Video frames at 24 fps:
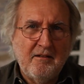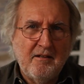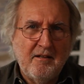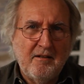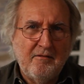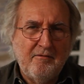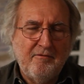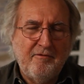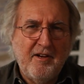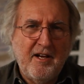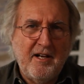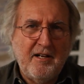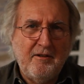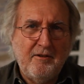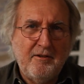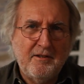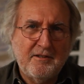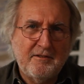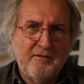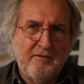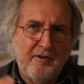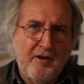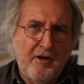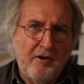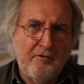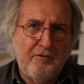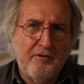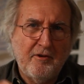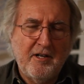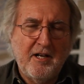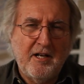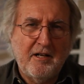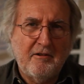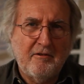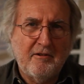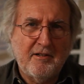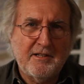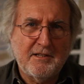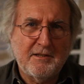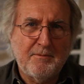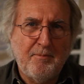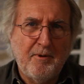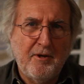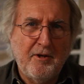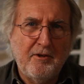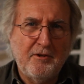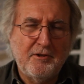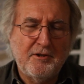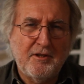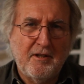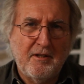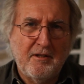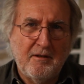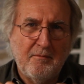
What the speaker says: the values of over and under exposure